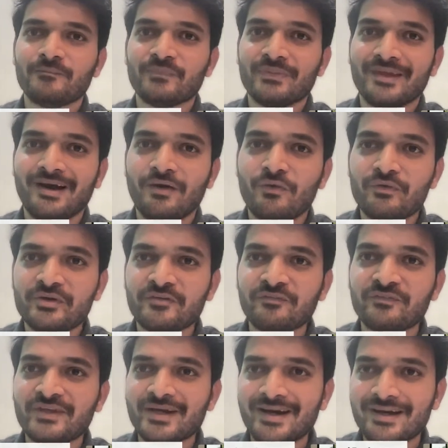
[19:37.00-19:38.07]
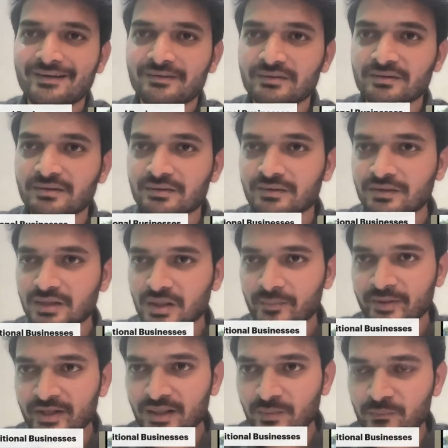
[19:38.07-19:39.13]
now if they are
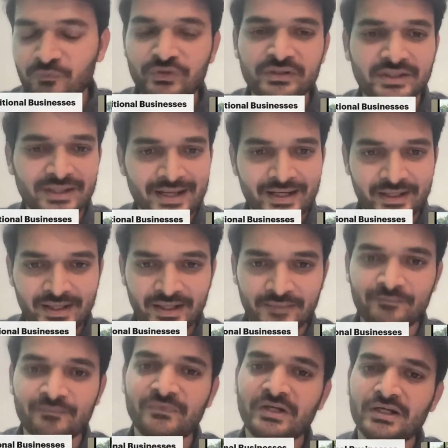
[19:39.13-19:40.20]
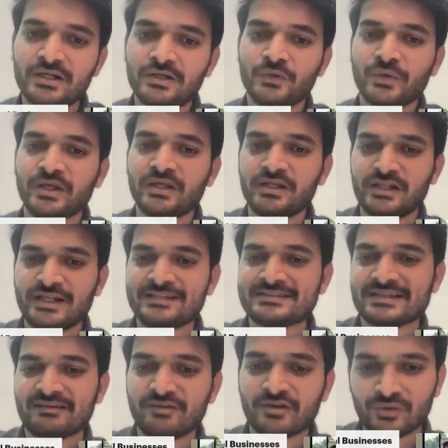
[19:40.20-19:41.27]
coming up with an idea that okay,
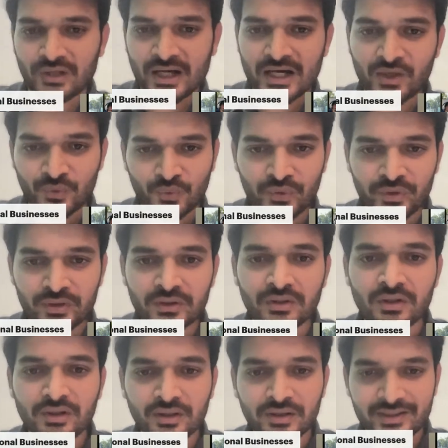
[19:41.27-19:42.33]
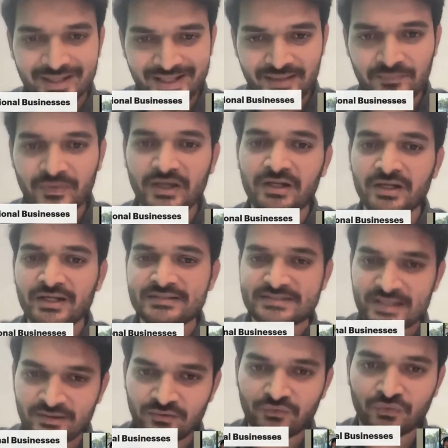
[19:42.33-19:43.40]
let's have our own team and let's
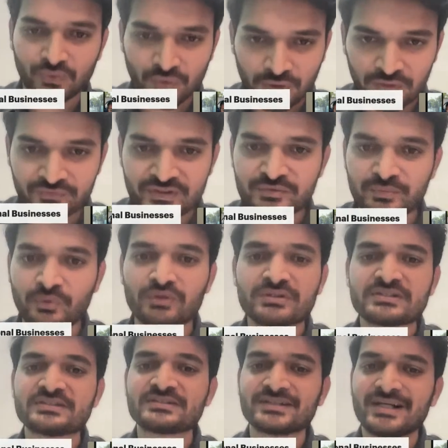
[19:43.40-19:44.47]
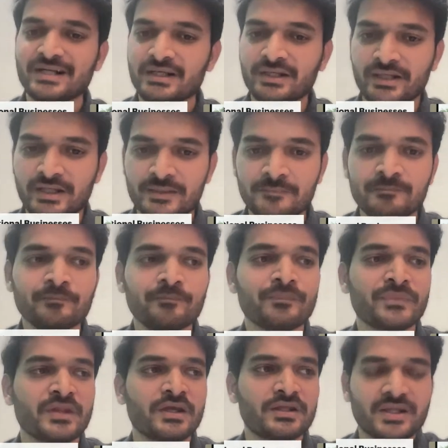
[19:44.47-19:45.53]
have all of these processes getting done,
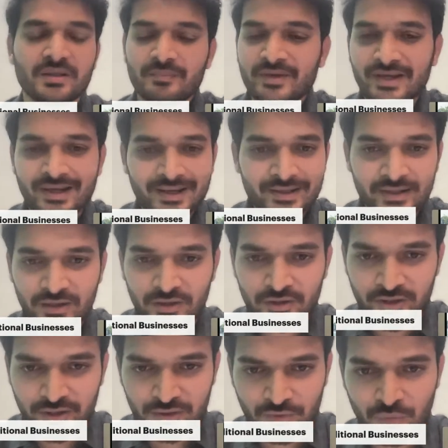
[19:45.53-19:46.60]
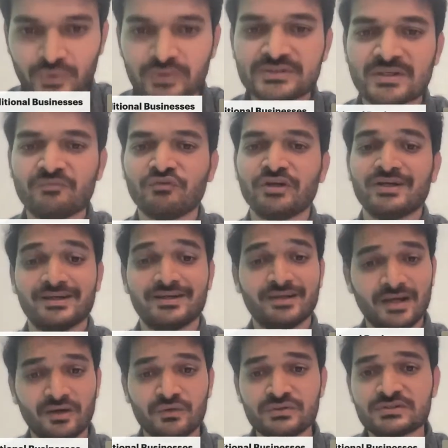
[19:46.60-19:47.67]
they may hire or recruit someone
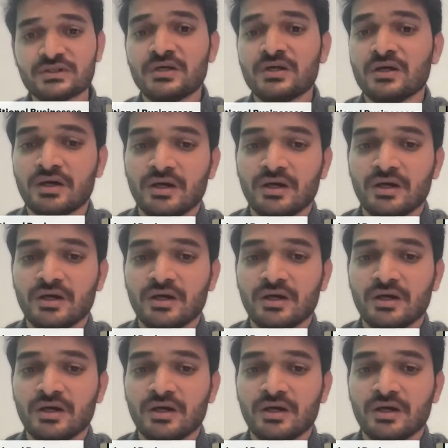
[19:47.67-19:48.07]
in-house